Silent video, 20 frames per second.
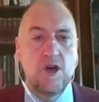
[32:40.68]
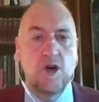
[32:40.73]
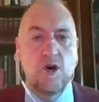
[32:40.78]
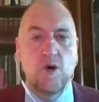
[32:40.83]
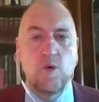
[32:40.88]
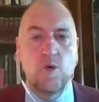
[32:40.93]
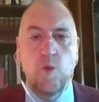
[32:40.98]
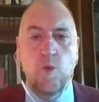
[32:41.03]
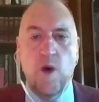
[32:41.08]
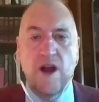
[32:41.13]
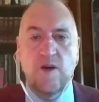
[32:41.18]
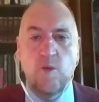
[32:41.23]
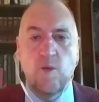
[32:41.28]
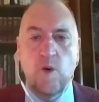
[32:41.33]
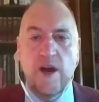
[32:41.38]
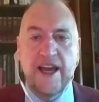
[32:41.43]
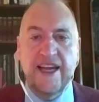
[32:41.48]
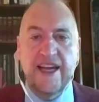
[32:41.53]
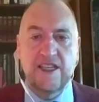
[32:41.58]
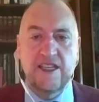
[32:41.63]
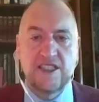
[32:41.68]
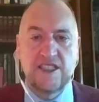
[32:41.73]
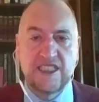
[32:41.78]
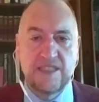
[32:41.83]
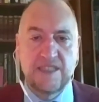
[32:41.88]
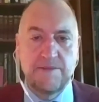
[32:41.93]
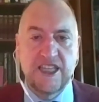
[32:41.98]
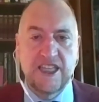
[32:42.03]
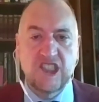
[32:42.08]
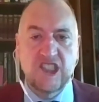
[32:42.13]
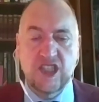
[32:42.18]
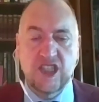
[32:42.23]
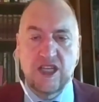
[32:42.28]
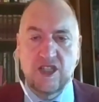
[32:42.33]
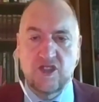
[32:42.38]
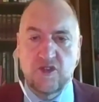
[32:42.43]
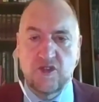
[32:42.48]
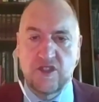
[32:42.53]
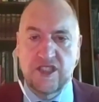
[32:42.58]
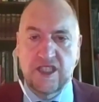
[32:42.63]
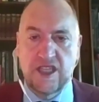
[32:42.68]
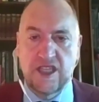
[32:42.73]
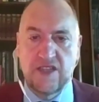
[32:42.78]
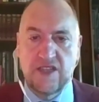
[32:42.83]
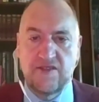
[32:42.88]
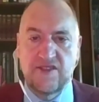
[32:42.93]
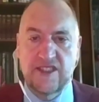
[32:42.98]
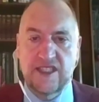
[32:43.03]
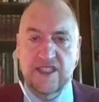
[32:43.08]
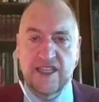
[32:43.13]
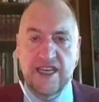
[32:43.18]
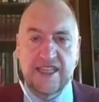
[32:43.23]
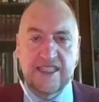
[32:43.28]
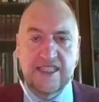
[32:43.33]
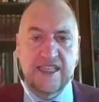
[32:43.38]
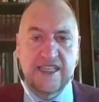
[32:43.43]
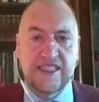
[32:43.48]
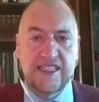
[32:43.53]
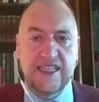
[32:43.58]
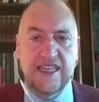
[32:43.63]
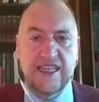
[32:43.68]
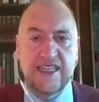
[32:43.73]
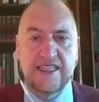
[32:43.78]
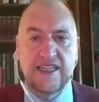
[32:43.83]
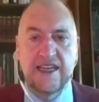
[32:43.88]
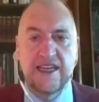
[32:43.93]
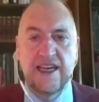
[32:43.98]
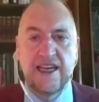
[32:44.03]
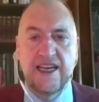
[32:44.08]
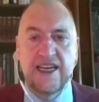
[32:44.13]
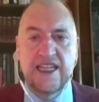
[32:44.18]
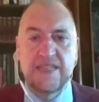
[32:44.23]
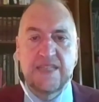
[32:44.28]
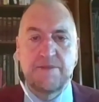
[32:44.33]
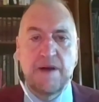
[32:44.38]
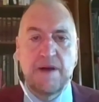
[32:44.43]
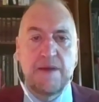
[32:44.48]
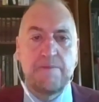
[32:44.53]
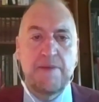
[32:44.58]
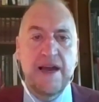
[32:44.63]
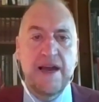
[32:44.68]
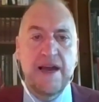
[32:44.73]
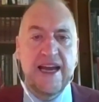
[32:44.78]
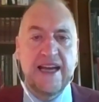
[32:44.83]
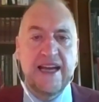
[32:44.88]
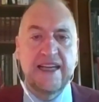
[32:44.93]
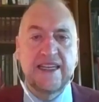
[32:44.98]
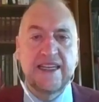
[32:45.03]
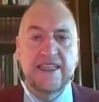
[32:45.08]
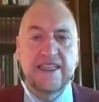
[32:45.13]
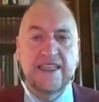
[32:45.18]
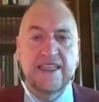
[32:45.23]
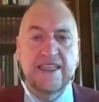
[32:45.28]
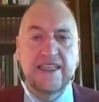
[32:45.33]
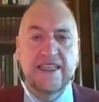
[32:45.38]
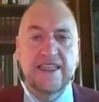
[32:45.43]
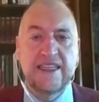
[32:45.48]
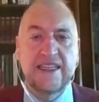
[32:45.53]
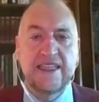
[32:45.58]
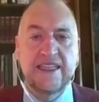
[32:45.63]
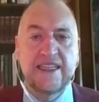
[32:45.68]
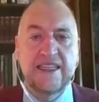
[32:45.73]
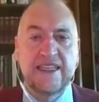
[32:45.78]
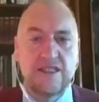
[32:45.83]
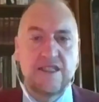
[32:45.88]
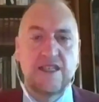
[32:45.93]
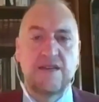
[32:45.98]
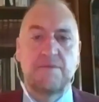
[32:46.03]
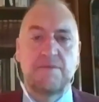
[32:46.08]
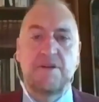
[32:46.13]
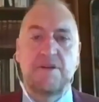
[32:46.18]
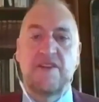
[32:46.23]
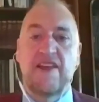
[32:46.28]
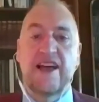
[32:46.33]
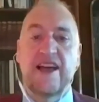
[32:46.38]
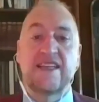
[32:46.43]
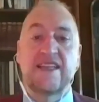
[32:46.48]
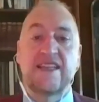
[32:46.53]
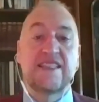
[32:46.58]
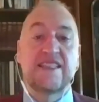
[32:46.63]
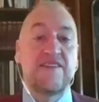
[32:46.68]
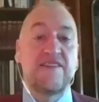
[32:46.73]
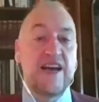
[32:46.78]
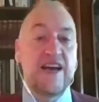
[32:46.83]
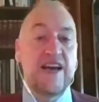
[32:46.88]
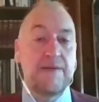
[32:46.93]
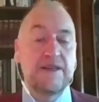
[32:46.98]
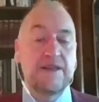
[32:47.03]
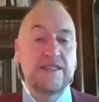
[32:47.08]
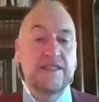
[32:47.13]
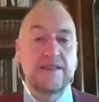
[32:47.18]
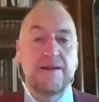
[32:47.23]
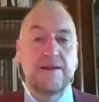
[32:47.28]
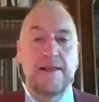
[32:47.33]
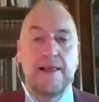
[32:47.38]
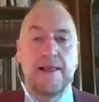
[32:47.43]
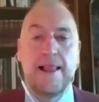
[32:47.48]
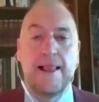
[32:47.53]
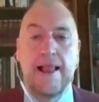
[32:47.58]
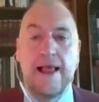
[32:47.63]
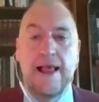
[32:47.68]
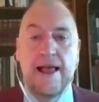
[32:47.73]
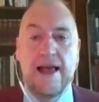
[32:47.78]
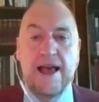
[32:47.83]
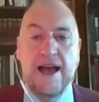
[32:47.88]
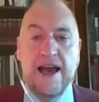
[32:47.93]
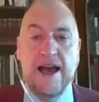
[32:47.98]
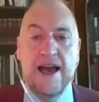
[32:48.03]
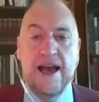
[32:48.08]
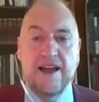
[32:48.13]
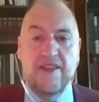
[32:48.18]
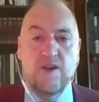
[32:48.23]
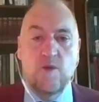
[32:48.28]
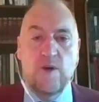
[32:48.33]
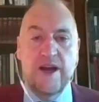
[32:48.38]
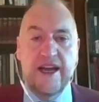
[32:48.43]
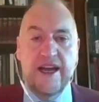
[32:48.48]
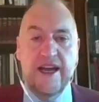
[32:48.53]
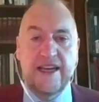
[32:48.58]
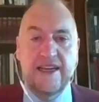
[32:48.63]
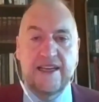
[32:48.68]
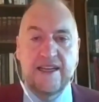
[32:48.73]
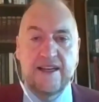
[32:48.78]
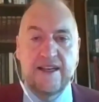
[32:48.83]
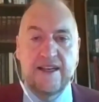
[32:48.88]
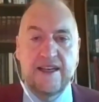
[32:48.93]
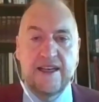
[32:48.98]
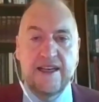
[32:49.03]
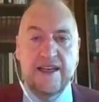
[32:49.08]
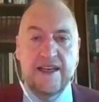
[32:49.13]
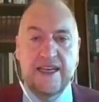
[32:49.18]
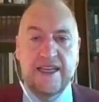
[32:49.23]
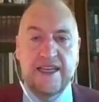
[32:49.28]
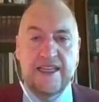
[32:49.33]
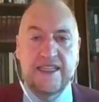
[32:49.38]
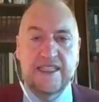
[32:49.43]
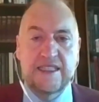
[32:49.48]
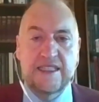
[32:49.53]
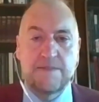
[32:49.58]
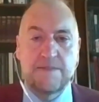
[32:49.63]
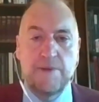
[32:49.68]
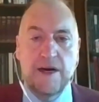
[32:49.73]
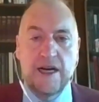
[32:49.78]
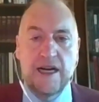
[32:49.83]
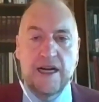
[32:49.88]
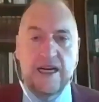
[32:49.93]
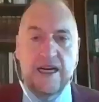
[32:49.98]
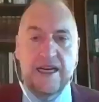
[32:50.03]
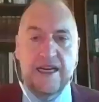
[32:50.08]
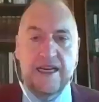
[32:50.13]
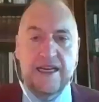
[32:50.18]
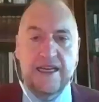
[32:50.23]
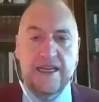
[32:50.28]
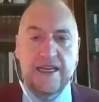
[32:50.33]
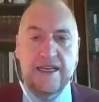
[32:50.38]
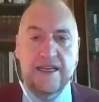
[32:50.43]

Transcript: one way it can diminish those reserves, as I said, is by paying a dividend, but that has never happened. Another way is by